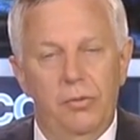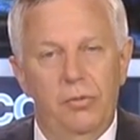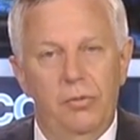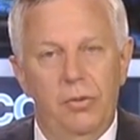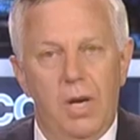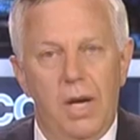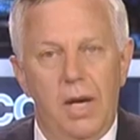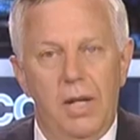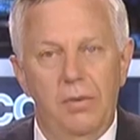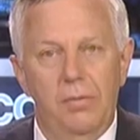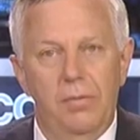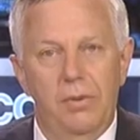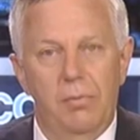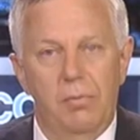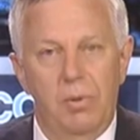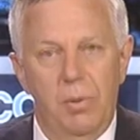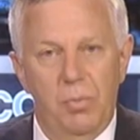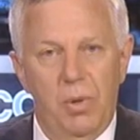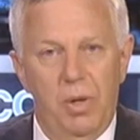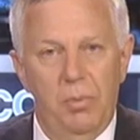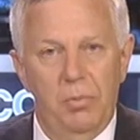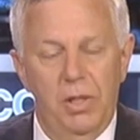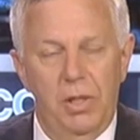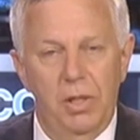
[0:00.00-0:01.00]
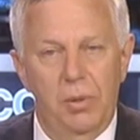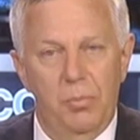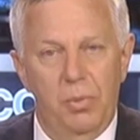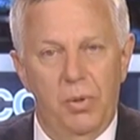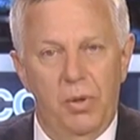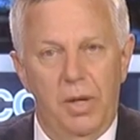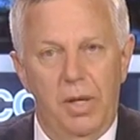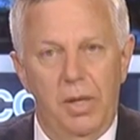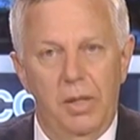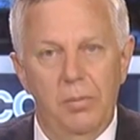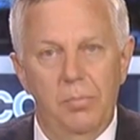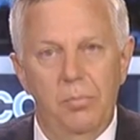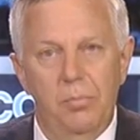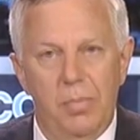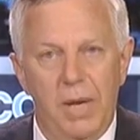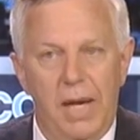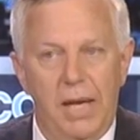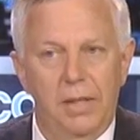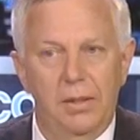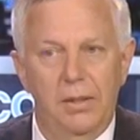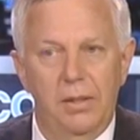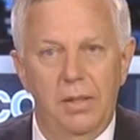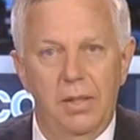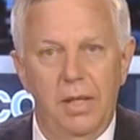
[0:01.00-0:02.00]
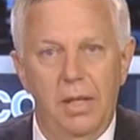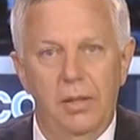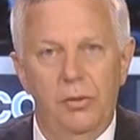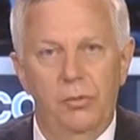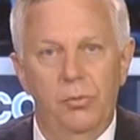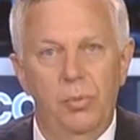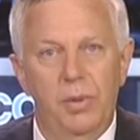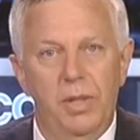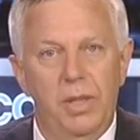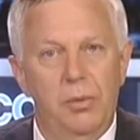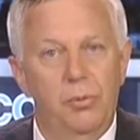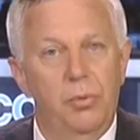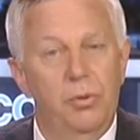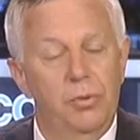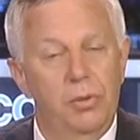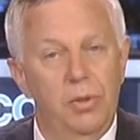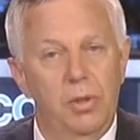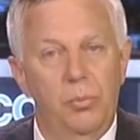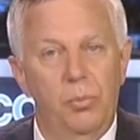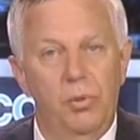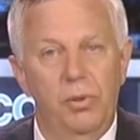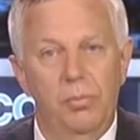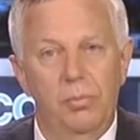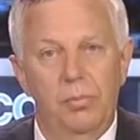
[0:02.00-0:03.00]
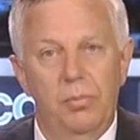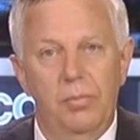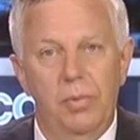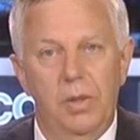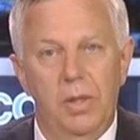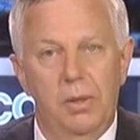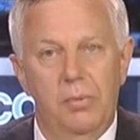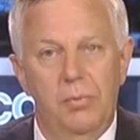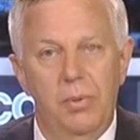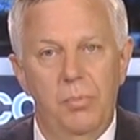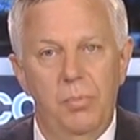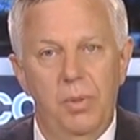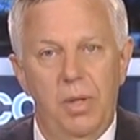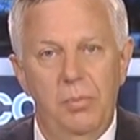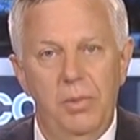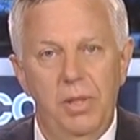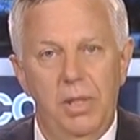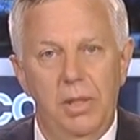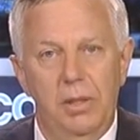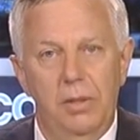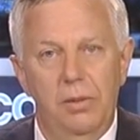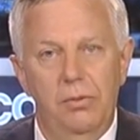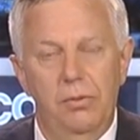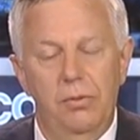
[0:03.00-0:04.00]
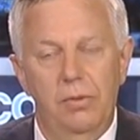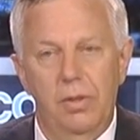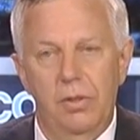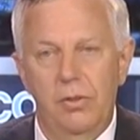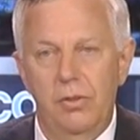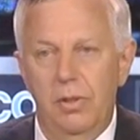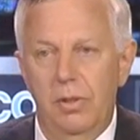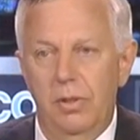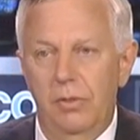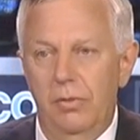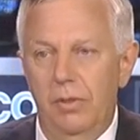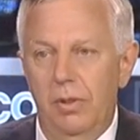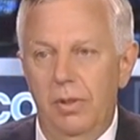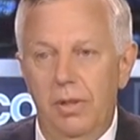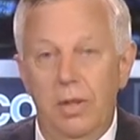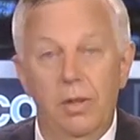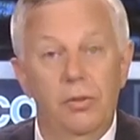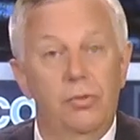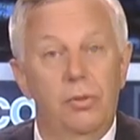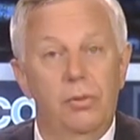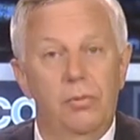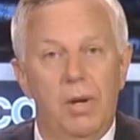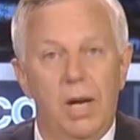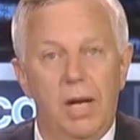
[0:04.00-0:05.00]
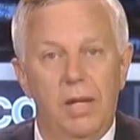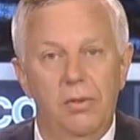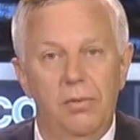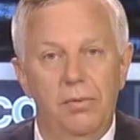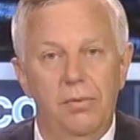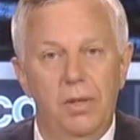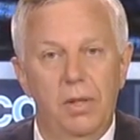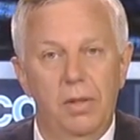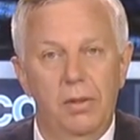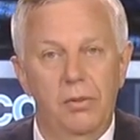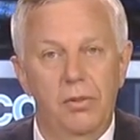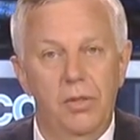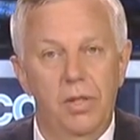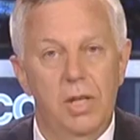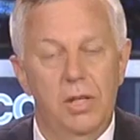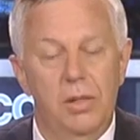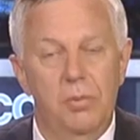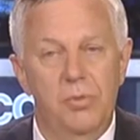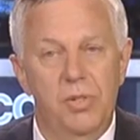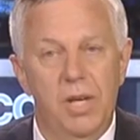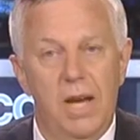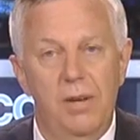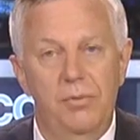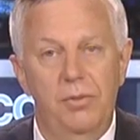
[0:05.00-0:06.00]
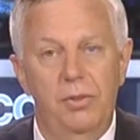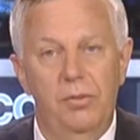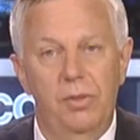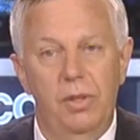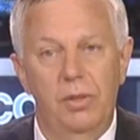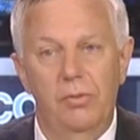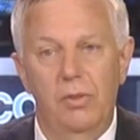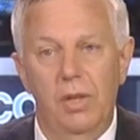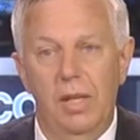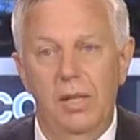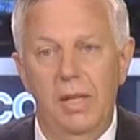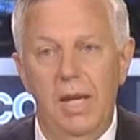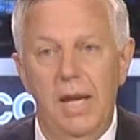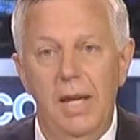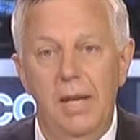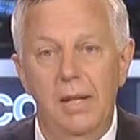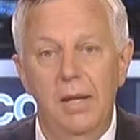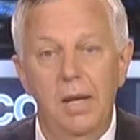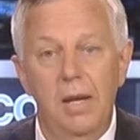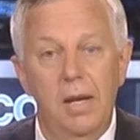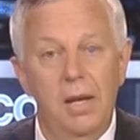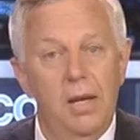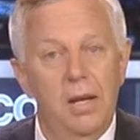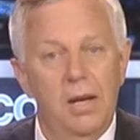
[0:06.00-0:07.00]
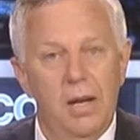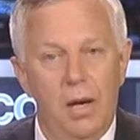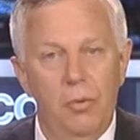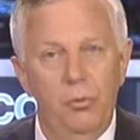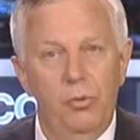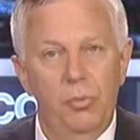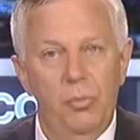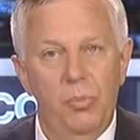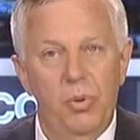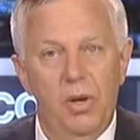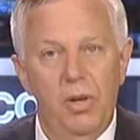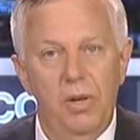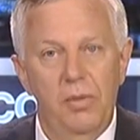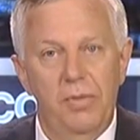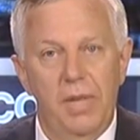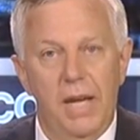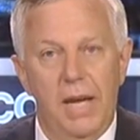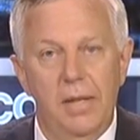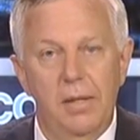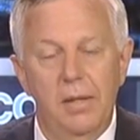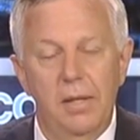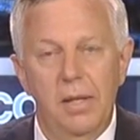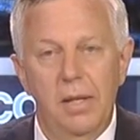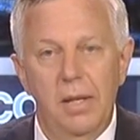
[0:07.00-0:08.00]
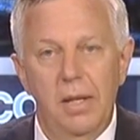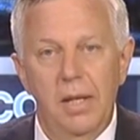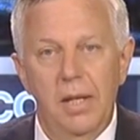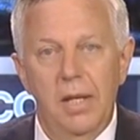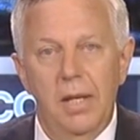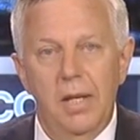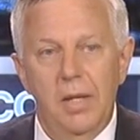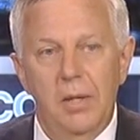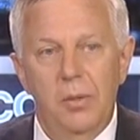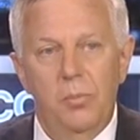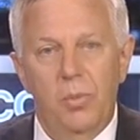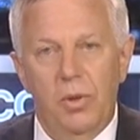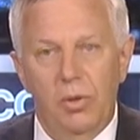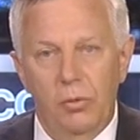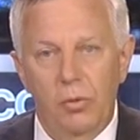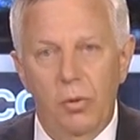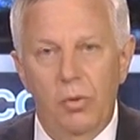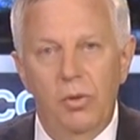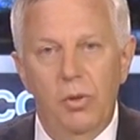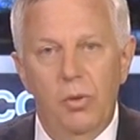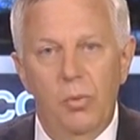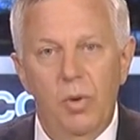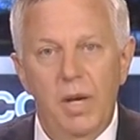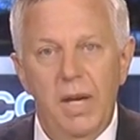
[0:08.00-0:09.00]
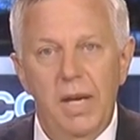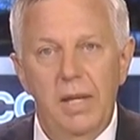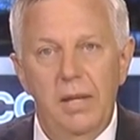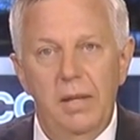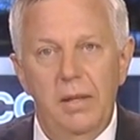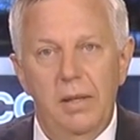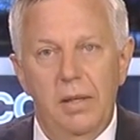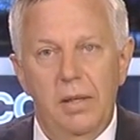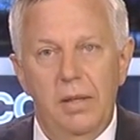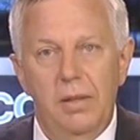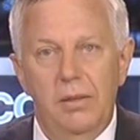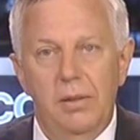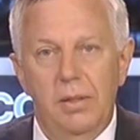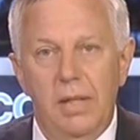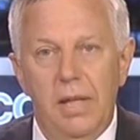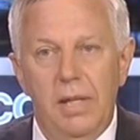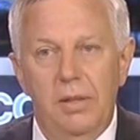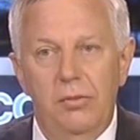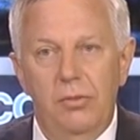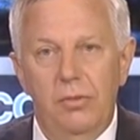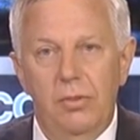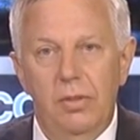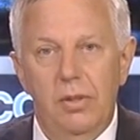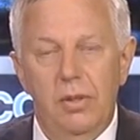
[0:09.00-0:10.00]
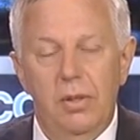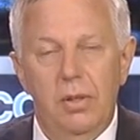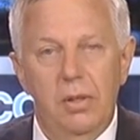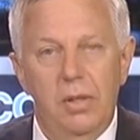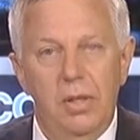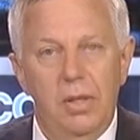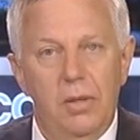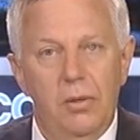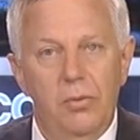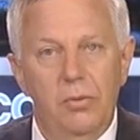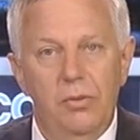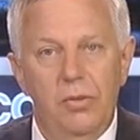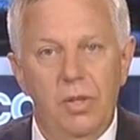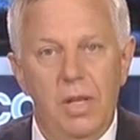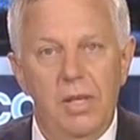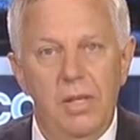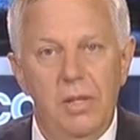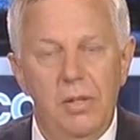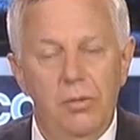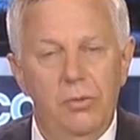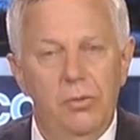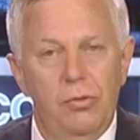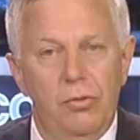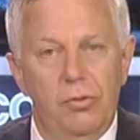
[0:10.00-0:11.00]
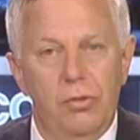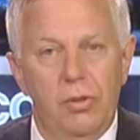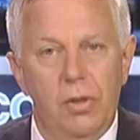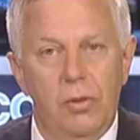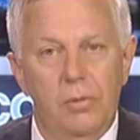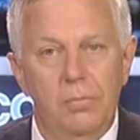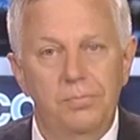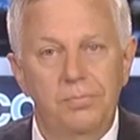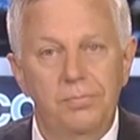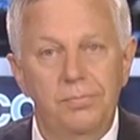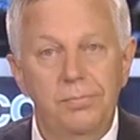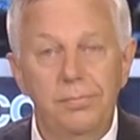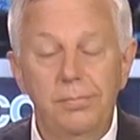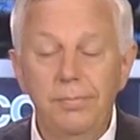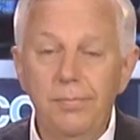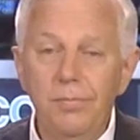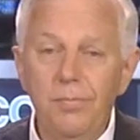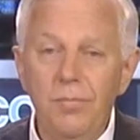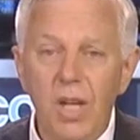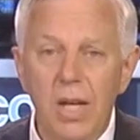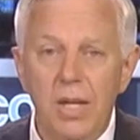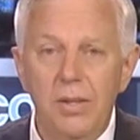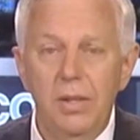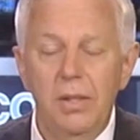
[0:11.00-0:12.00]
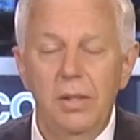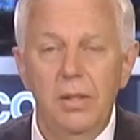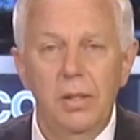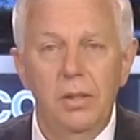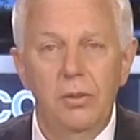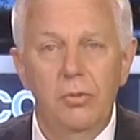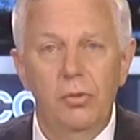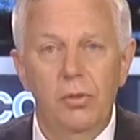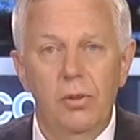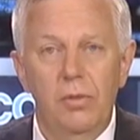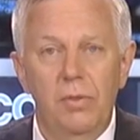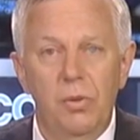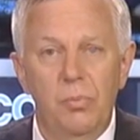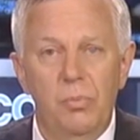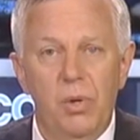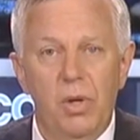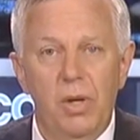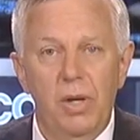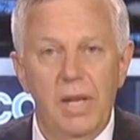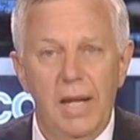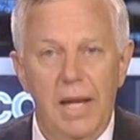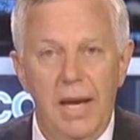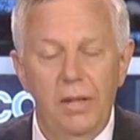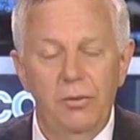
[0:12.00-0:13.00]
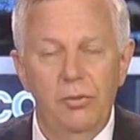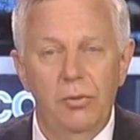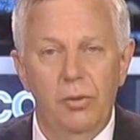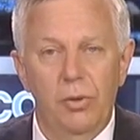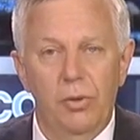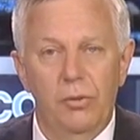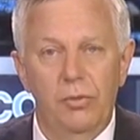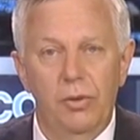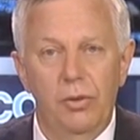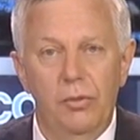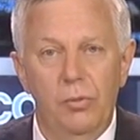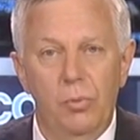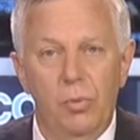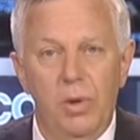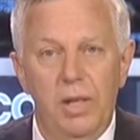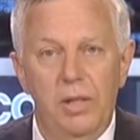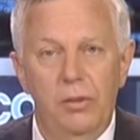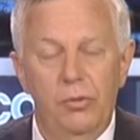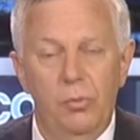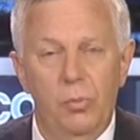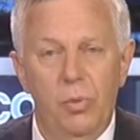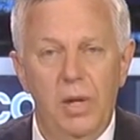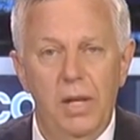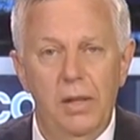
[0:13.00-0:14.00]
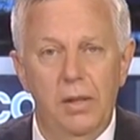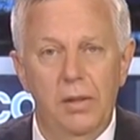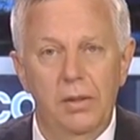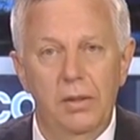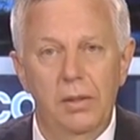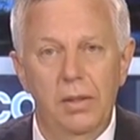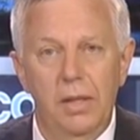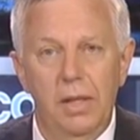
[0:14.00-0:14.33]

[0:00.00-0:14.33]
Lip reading: side of the Republican Party back in the days when they were liberal Republicans, such as Nelson Rockefeller, Jacob Javits, things like that. I was a part of that. But along the way, and in the last, 10 years or so, I think the Conservative Party has lost its way as well.